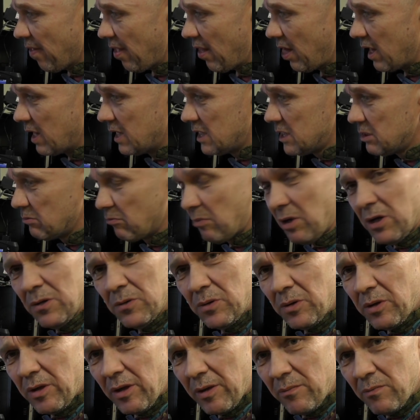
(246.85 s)
And the
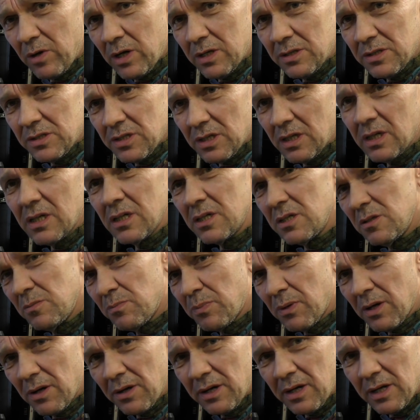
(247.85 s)
bloke came around and he said, can you
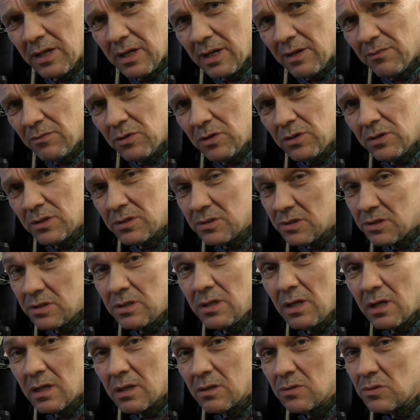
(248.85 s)
plug it in and have a look? I
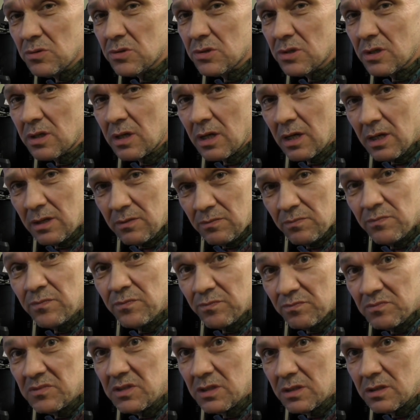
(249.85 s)
said, yeah, of course I can,
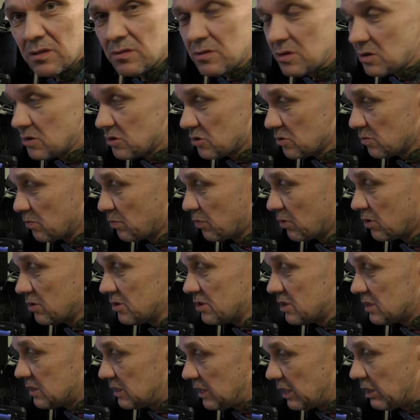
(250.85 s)
you know, usual
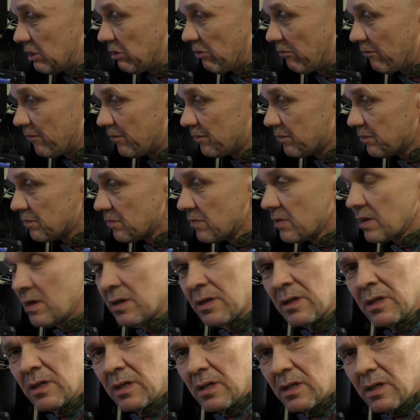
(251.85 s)
price, yeah.
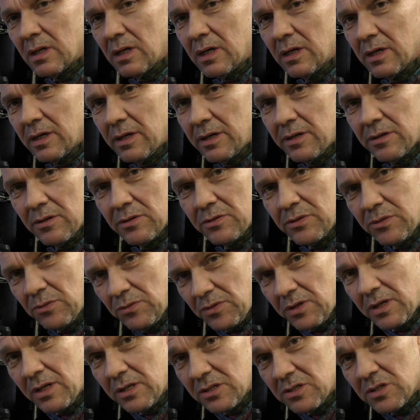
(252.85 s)
And I
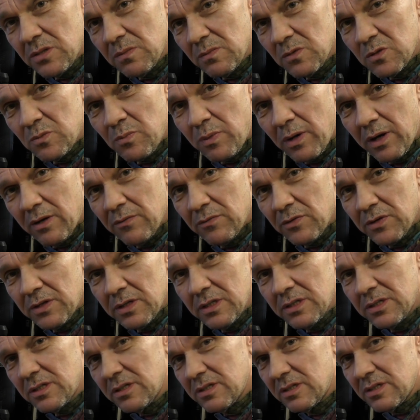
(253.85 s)
thought the customer was paying for
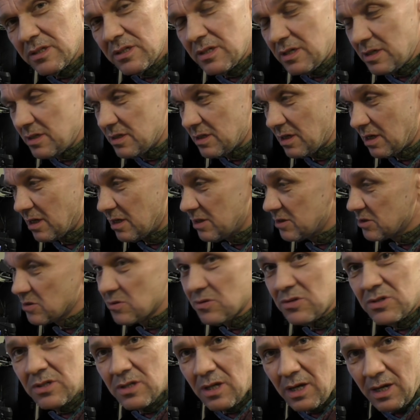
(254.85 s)
this because it's his car,
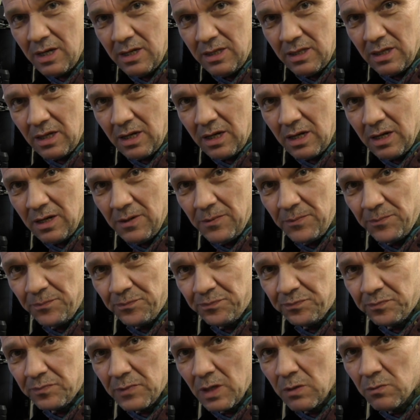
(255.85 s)
so I sat in the car
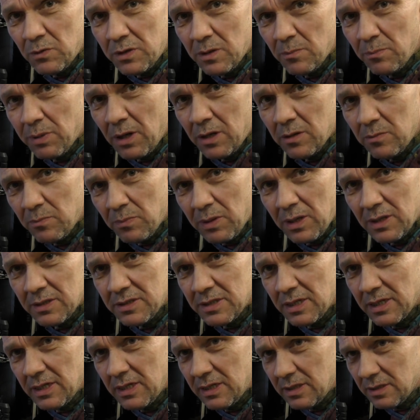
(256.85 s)
with the bloke,
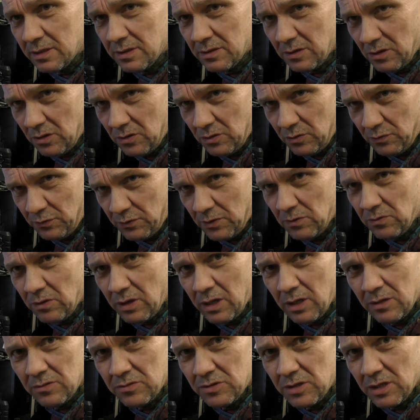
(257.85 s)
plugged it in, and I got the fault
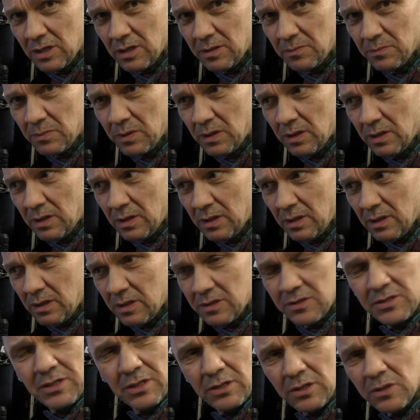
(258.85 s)
codes up.
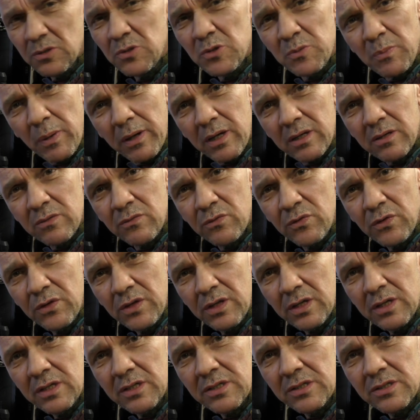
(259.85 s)
I said, who's paying for
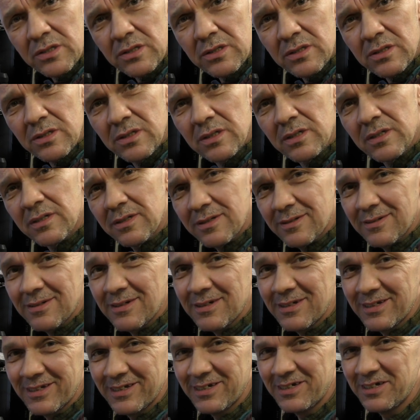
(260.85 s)
this? And
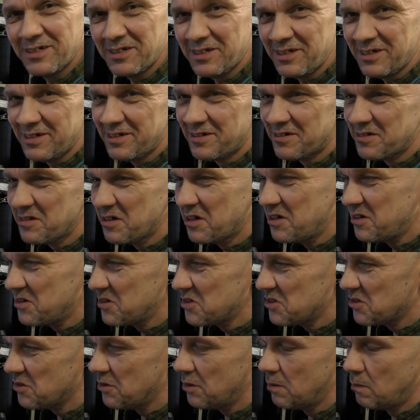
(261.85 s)
you know, the
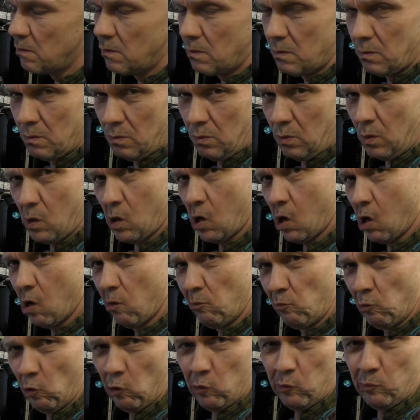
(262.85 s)
guy's like, well,
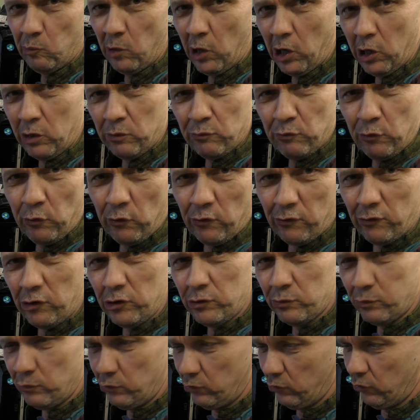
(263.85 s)
I'm not paying for
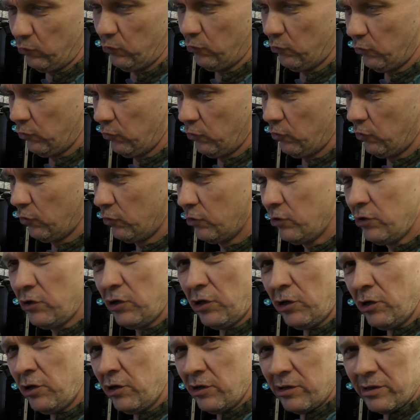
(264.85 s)
it.
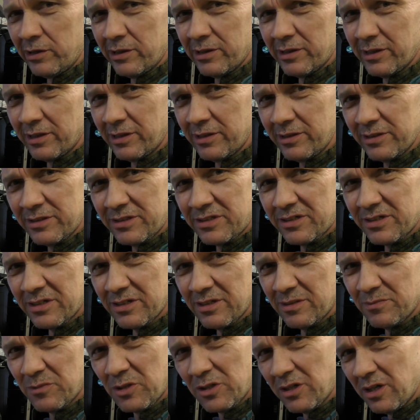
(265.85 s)
And
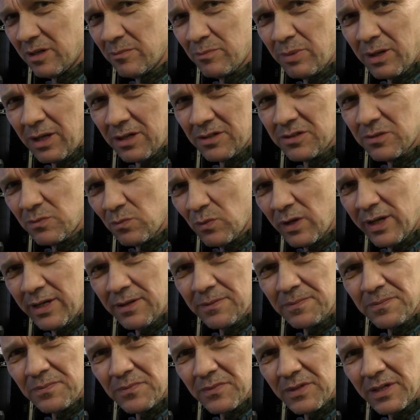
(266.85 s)
I'm like, unplugged and
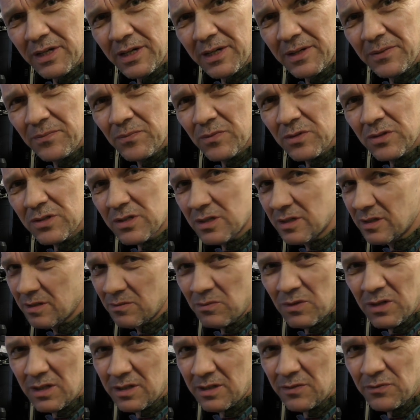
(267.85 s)
went, yeah. I
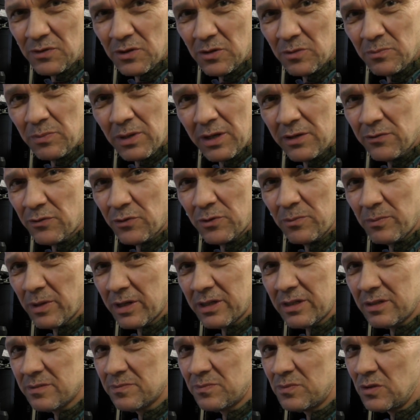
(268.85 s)
said, well, if you're not paying for it,
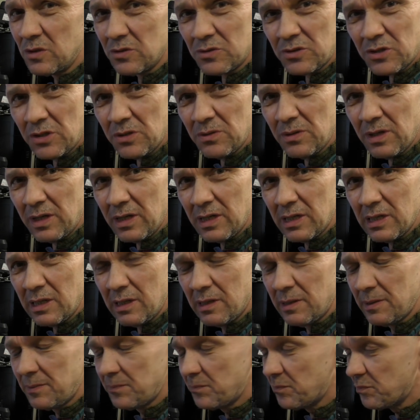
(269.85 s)
mate, I'm not doing it,
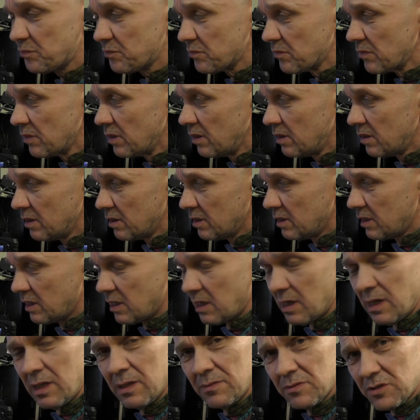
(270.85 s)
yeah.
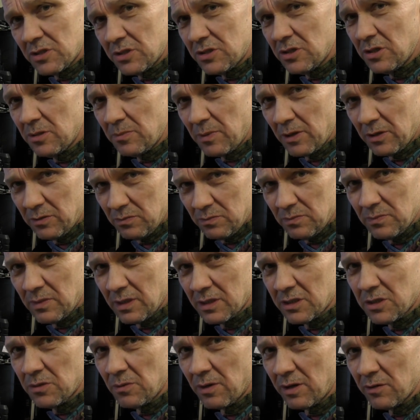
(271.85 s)
It's a turbo
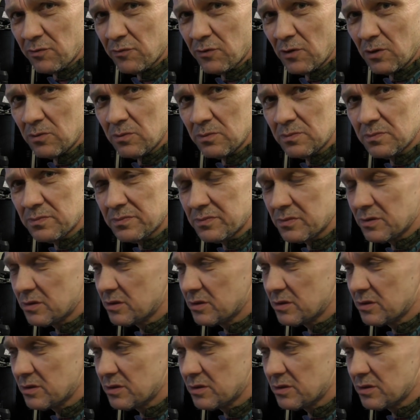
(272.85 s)
actuator fault.